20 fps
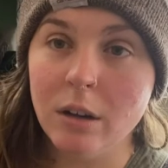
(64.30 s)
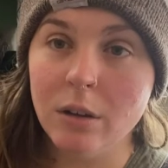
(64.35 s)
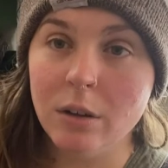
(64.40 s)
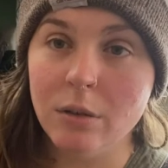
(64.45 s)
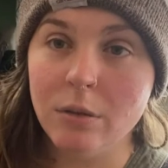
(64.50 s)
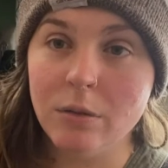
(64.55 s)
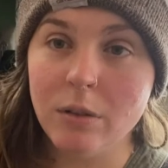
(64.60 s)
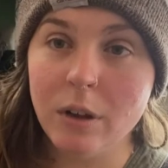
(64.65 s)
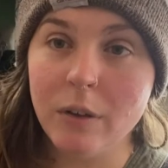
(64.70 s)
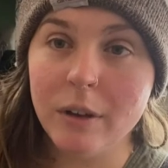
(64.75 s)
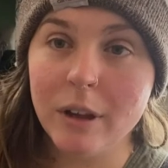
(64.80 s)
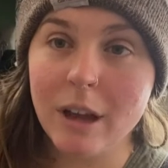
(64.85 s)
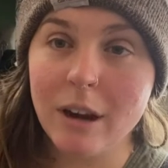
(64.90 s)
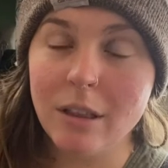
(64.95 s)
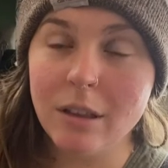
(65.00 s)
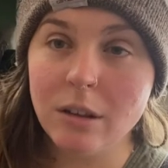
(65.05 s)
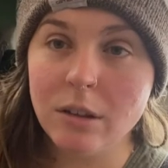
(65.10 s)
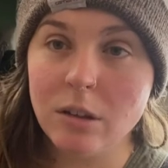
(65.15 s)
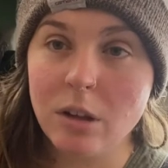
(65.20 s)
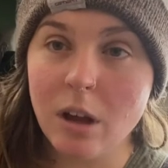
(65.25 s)
flowing out of
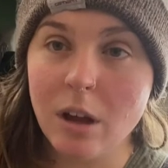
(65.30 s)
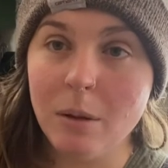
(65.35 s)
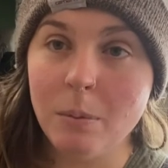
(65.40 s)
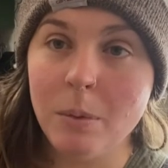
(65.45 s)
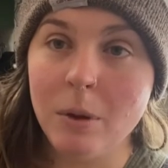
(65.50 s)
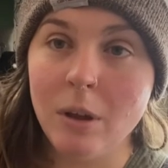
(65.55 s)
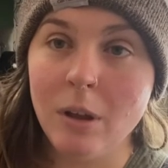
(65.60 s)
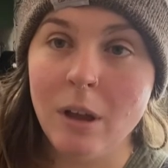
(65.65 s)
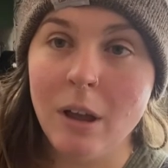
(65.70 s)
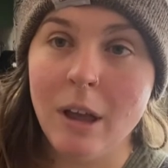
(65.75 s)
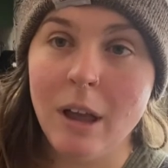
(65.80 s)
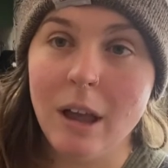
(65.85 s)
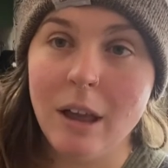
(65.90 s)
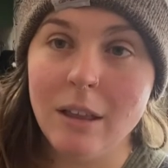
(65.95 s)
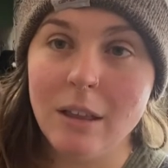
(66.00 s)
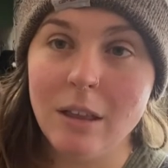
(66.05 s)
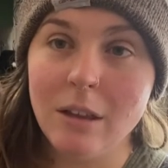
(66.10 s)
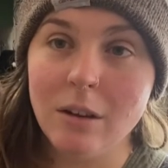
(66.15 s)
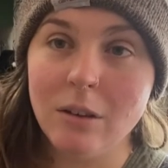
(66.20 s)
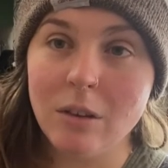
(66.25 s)
the top. And
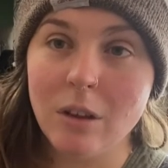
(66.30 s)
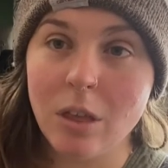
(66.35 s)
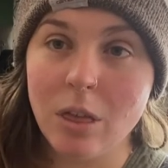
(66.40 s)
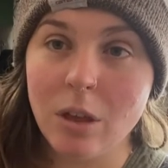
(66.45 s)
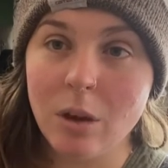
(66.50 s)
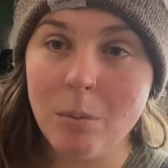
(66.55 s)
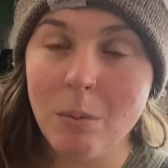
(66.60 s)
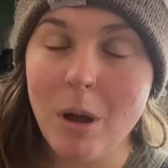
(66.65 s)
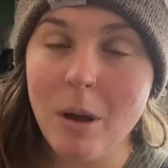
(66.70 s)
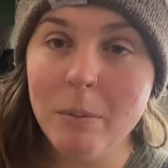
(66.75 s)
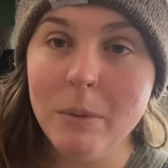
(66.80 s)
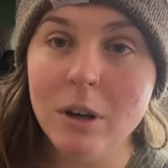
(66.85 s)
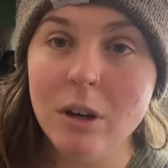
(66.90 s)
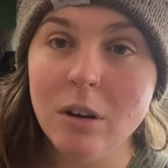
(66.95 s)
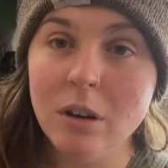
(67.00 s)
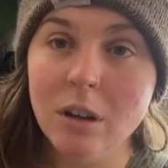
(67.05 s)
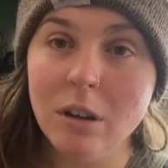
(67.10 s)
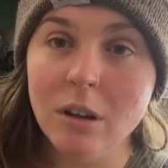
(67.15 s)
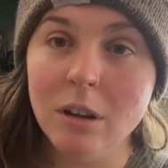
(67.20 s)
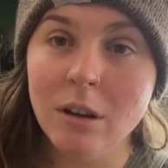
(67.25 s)
then there's a thermometer
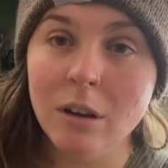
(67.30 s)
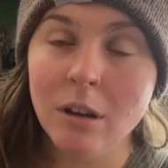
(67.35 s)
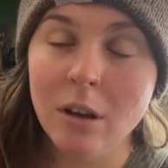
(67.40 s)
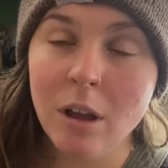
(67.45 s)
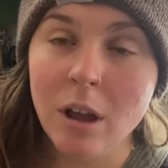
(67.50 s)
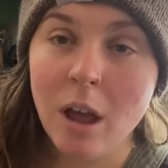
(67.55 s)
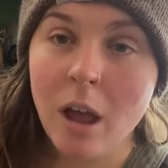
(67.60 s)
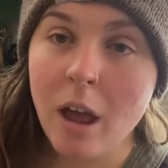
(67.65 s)
in there.